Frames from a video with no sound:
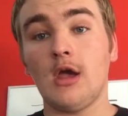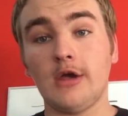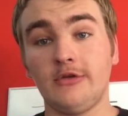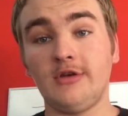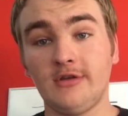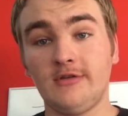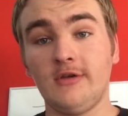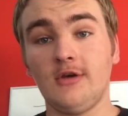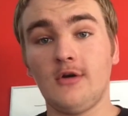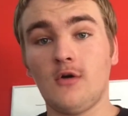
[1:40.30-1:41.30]
As you can
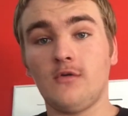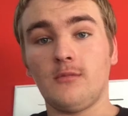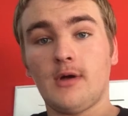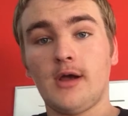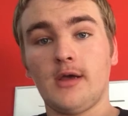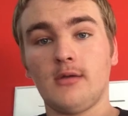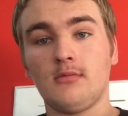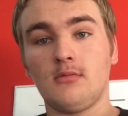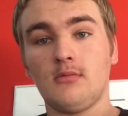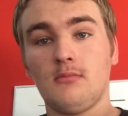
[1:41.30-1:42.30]
see over my
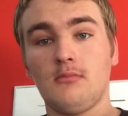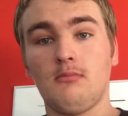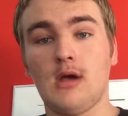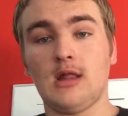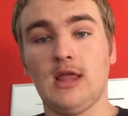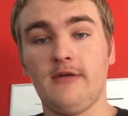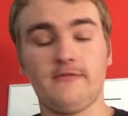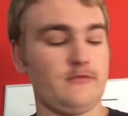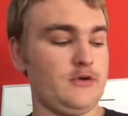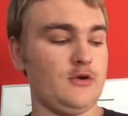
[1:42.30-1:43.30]

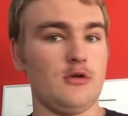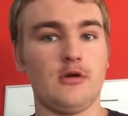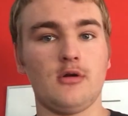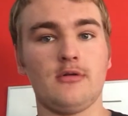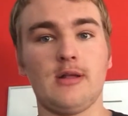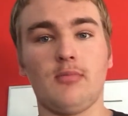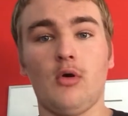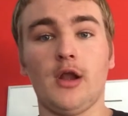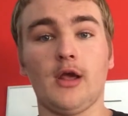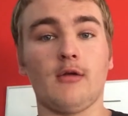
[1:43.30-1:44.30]
left shoulder that I'm
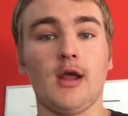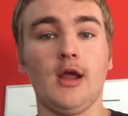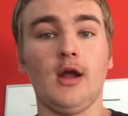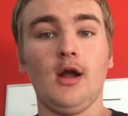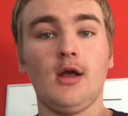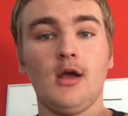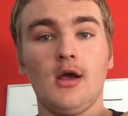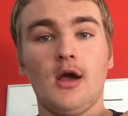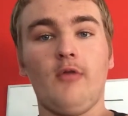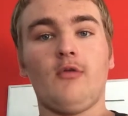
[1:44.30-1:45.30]
pointing at right here,
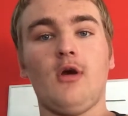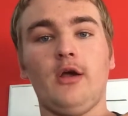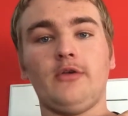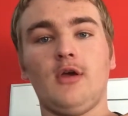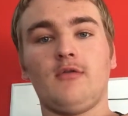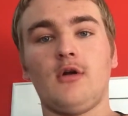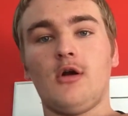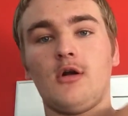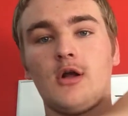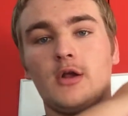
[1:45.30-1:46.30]
I've crossed off
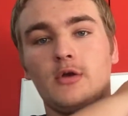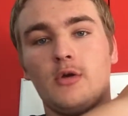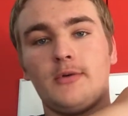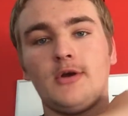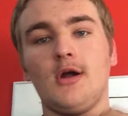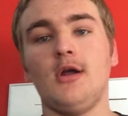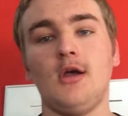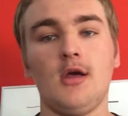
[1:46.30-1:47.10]
Carter and Kopitar.